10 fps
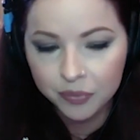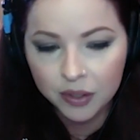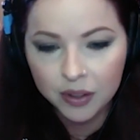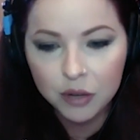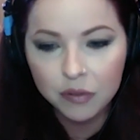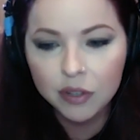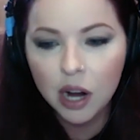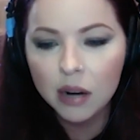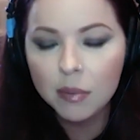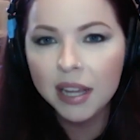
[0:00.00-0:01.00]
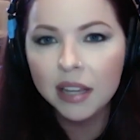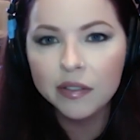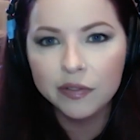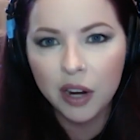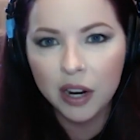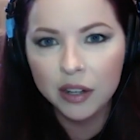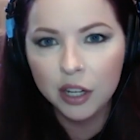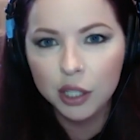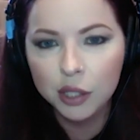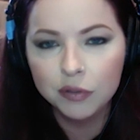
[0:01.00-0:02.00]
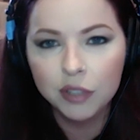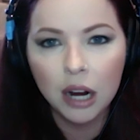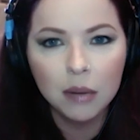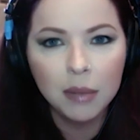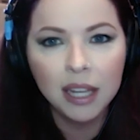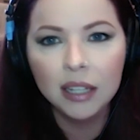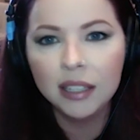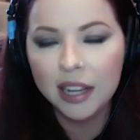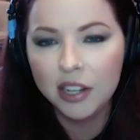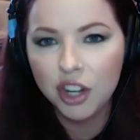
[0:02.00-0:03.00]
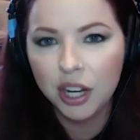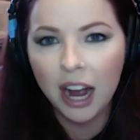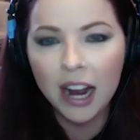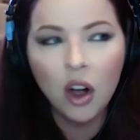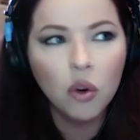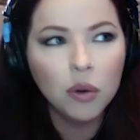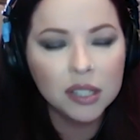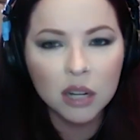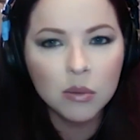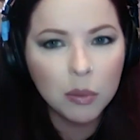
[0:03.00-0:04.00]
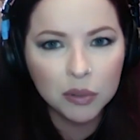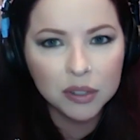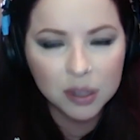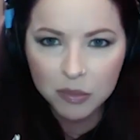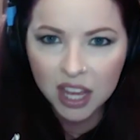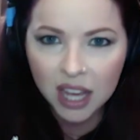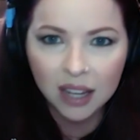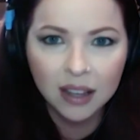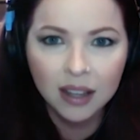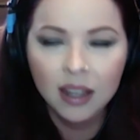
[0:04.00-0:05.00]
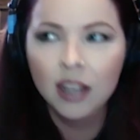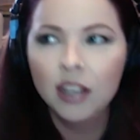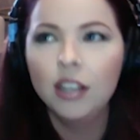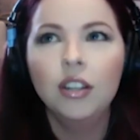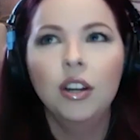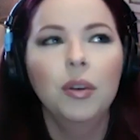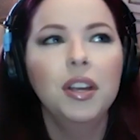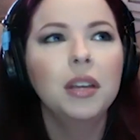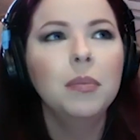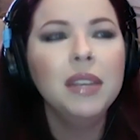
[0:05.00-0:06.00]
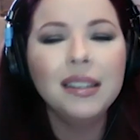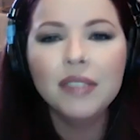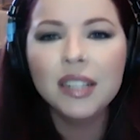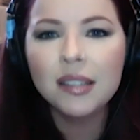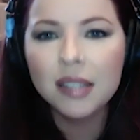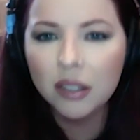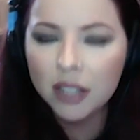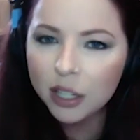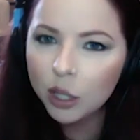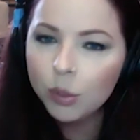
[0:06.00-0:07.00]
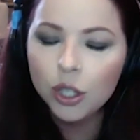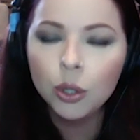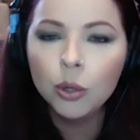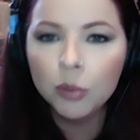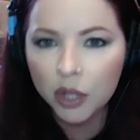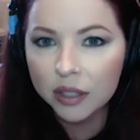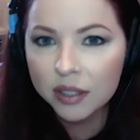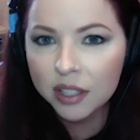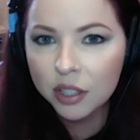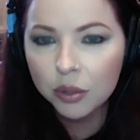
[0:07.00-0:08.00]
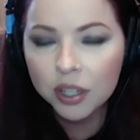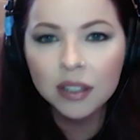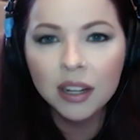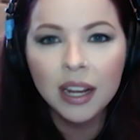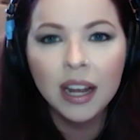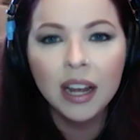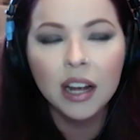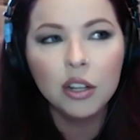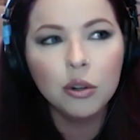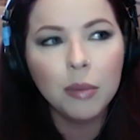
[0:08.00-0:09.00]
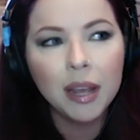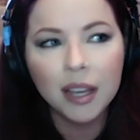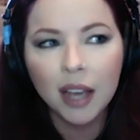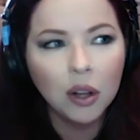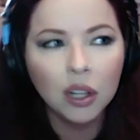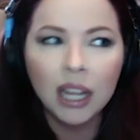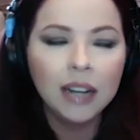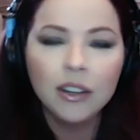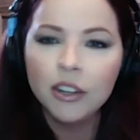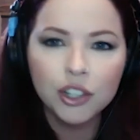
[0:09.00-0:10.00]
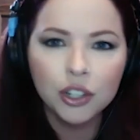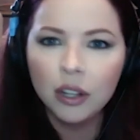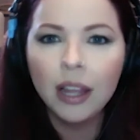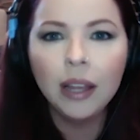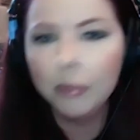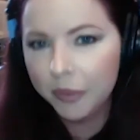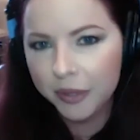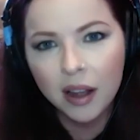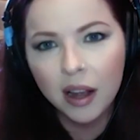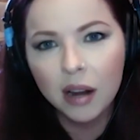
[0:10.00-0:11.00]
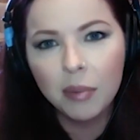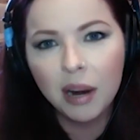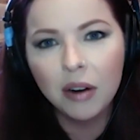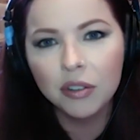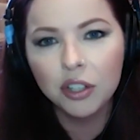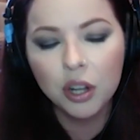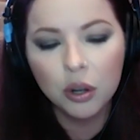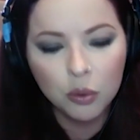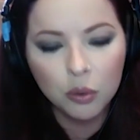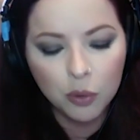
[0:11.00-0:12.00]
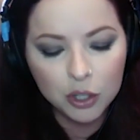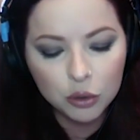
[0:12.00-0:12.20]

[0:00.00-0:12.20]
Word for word: You've got to make it fun. You've got to make it engaging. I always come up with something, you know, it can be even silly. It can be humorous. You can, you know, make outlandish claims about, you know, when you